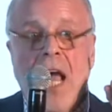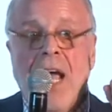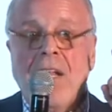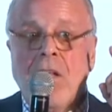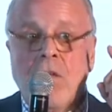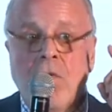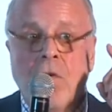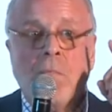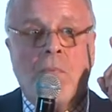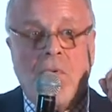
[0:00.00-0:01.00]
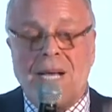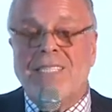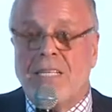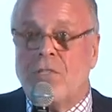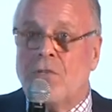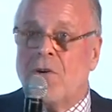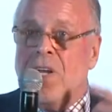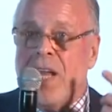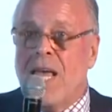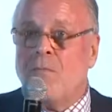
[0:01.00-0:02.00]
And your presence, your
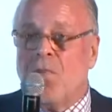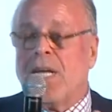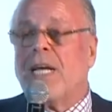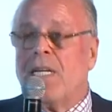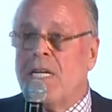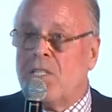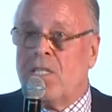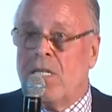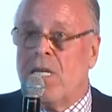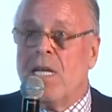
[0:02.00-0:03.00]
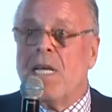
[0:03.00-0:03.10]
name recognition